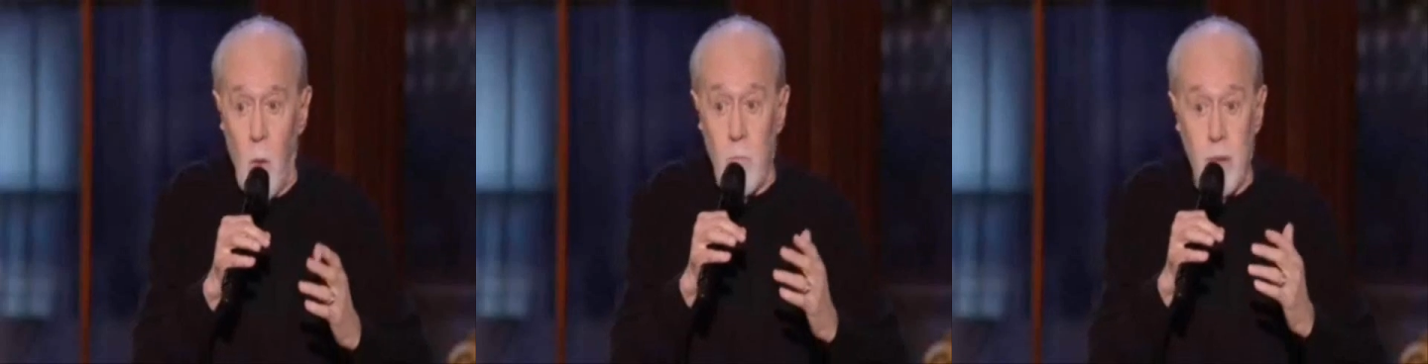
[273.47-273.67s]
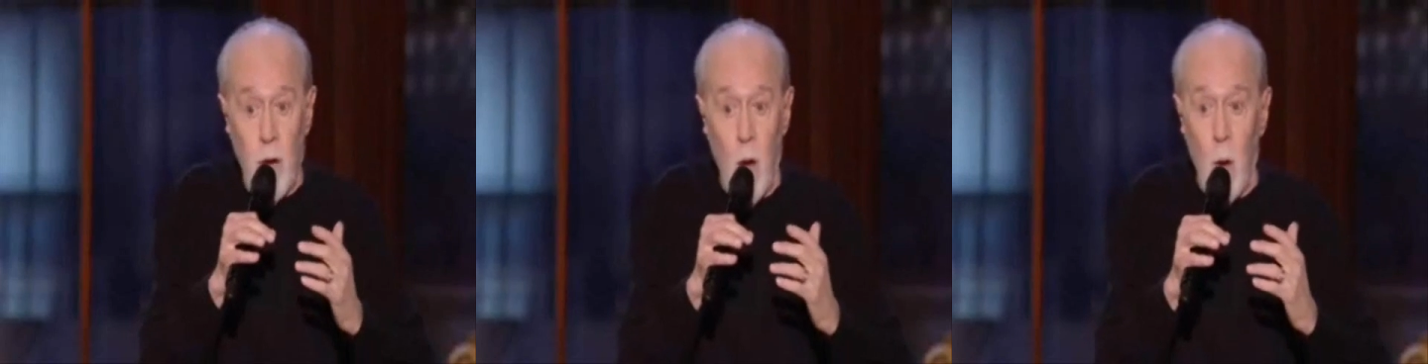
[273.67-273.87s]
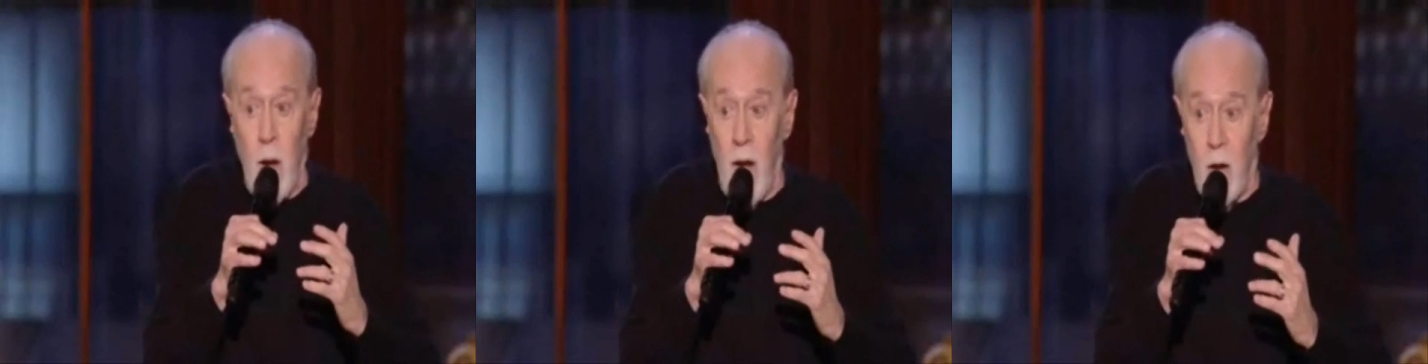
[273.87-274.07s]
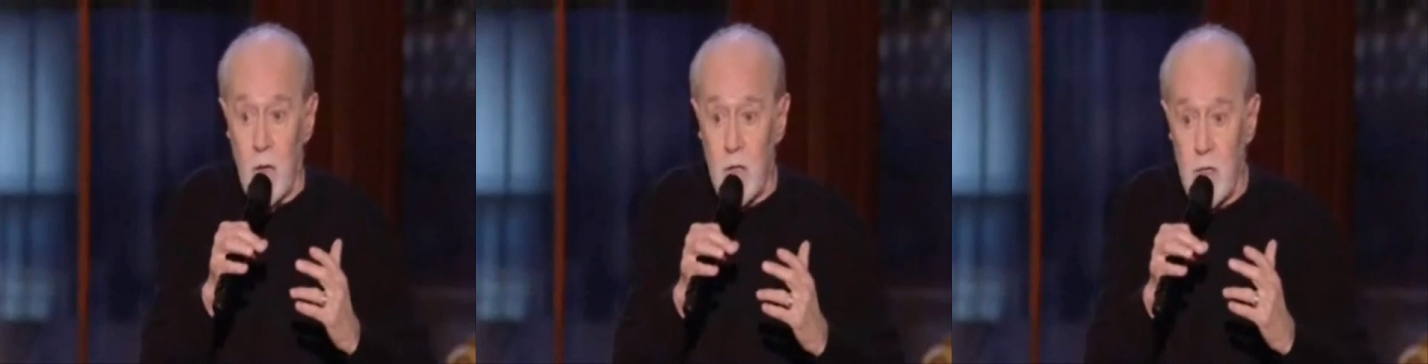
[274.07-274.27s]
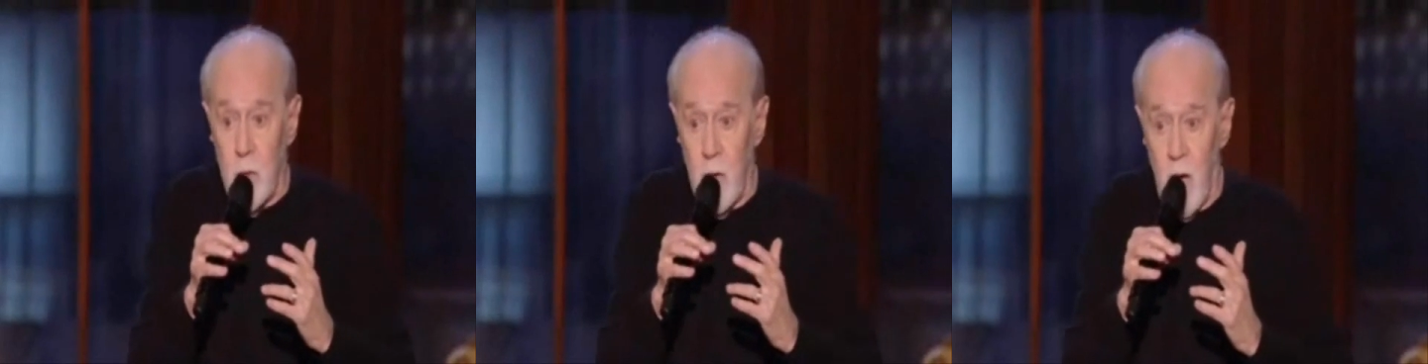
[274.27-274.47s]
or blow it
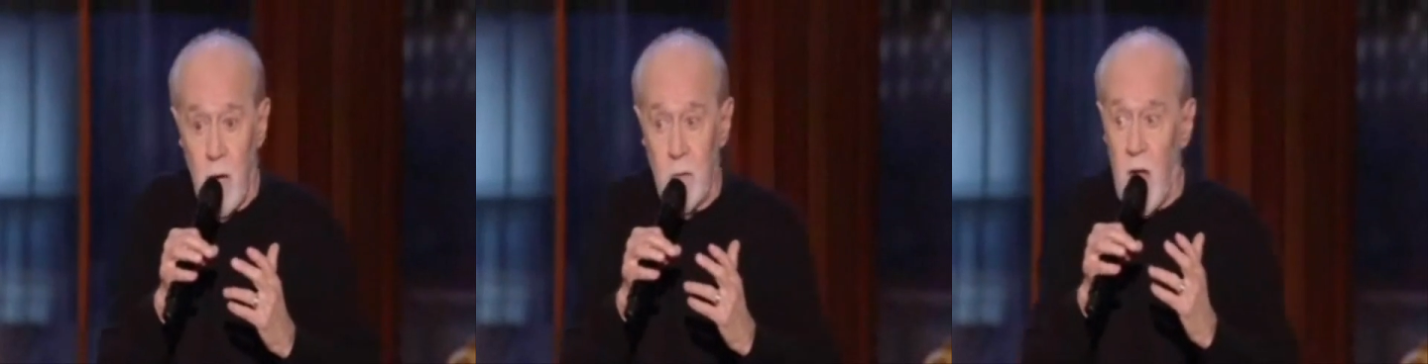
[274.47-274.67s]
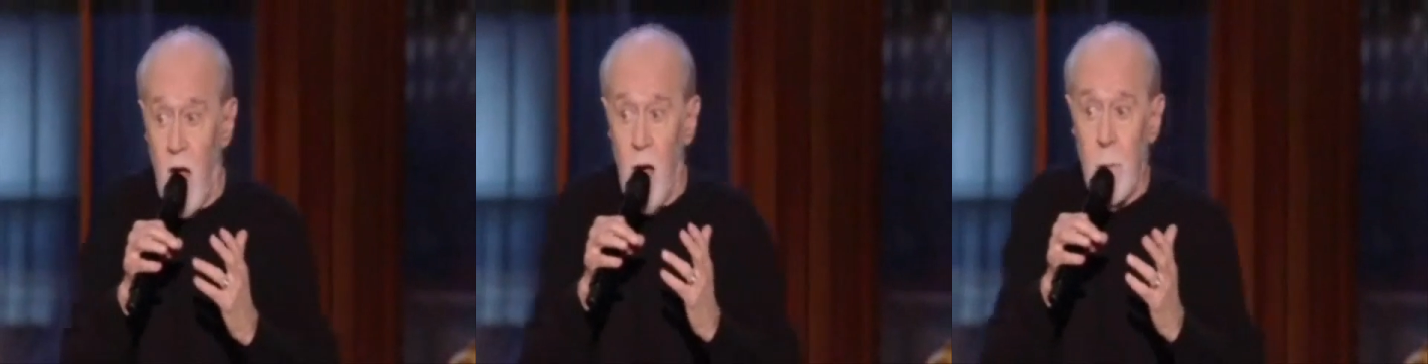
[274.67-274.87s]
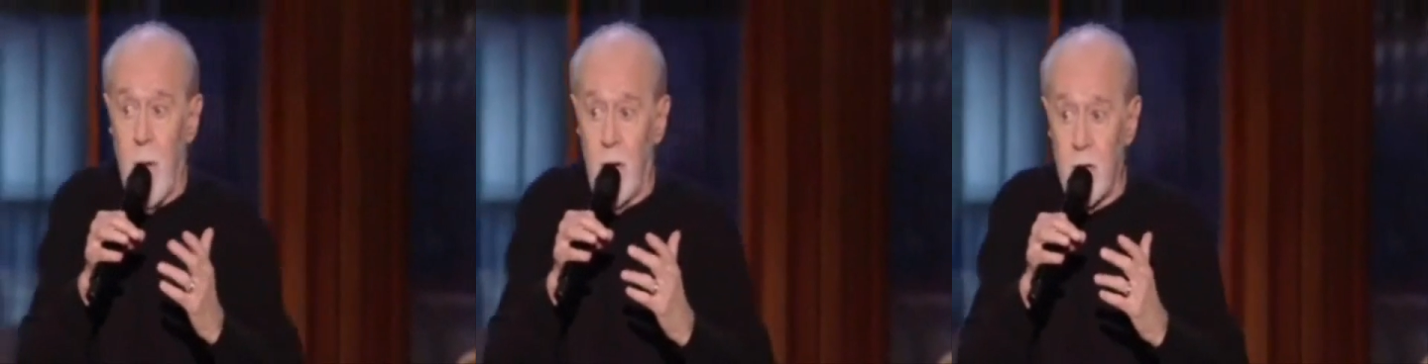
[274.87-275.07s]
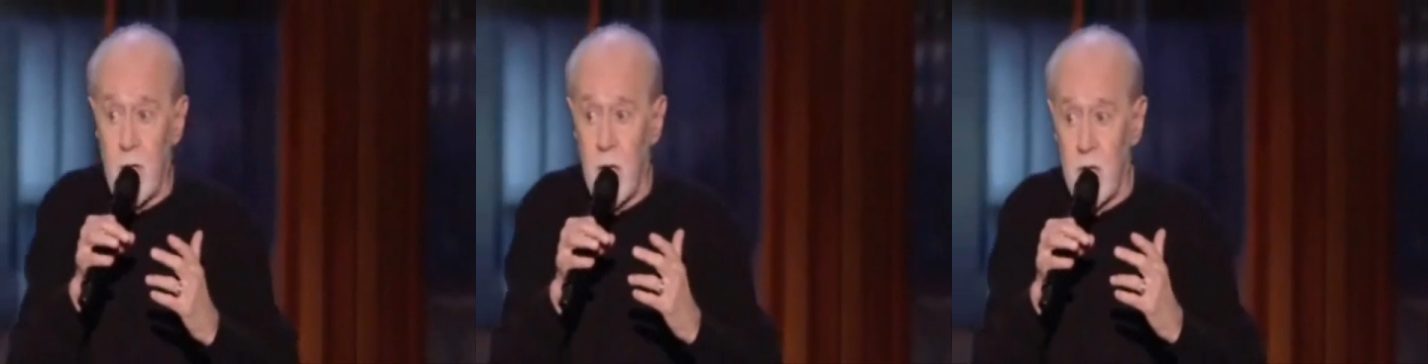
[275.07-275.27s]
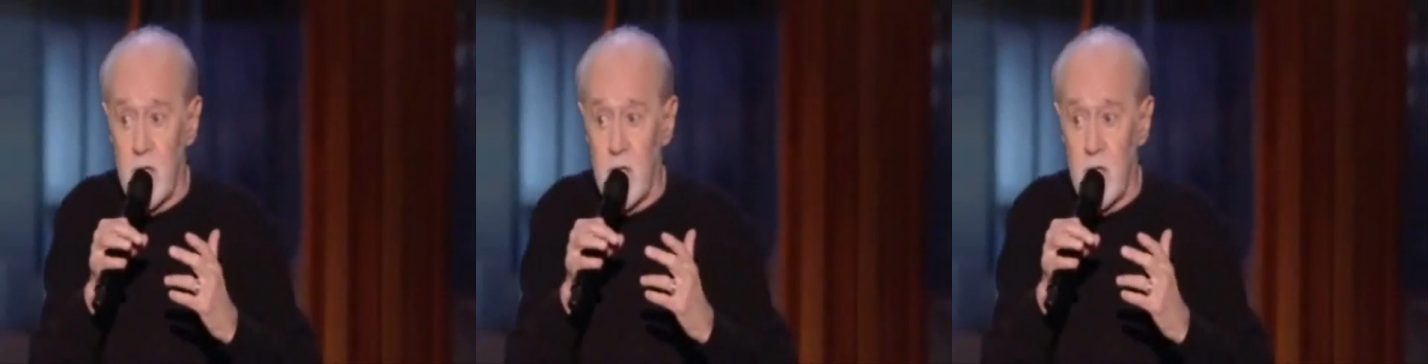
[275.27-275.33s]
out your, uh, how about uh,